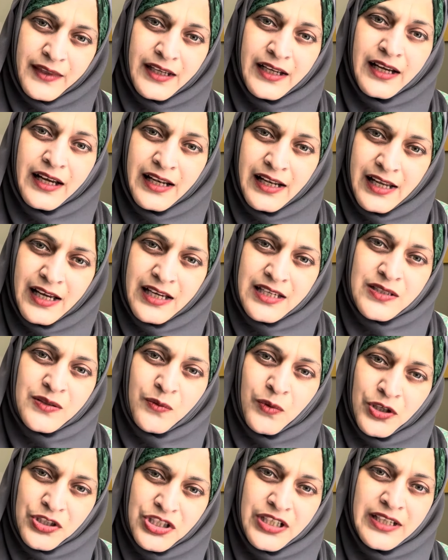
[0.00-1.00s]
Allah is
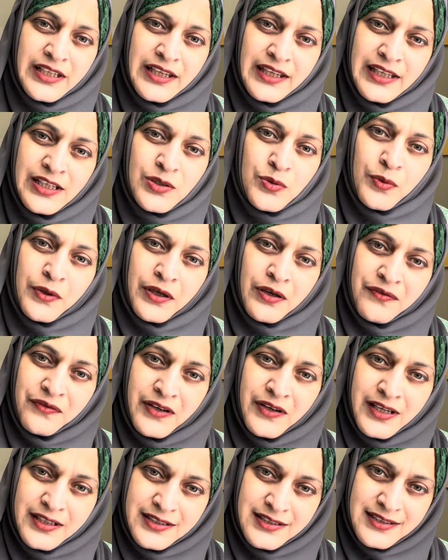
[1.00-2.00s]
watching each one of
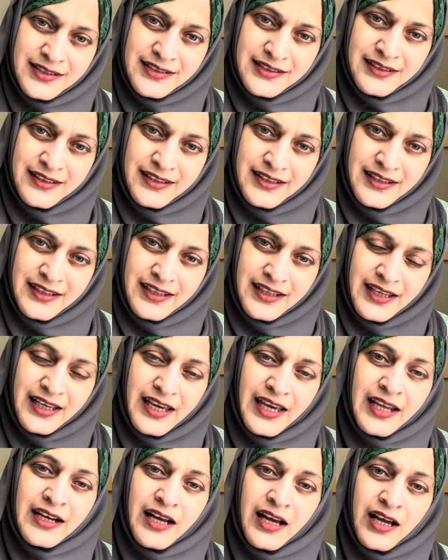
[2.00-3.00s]
us,
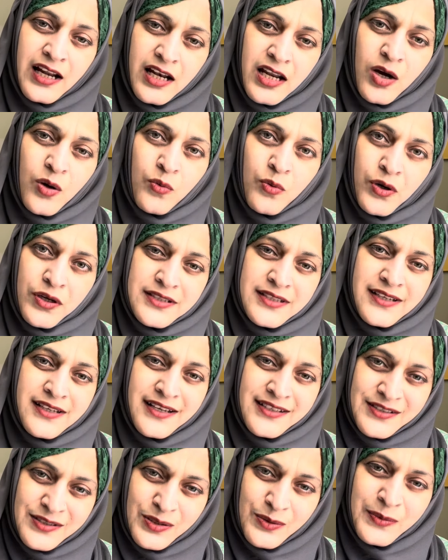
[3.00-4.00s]
and Allah wants
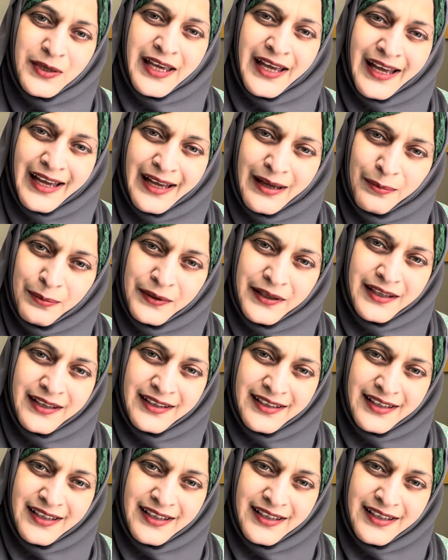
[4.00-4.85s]
us to be happy.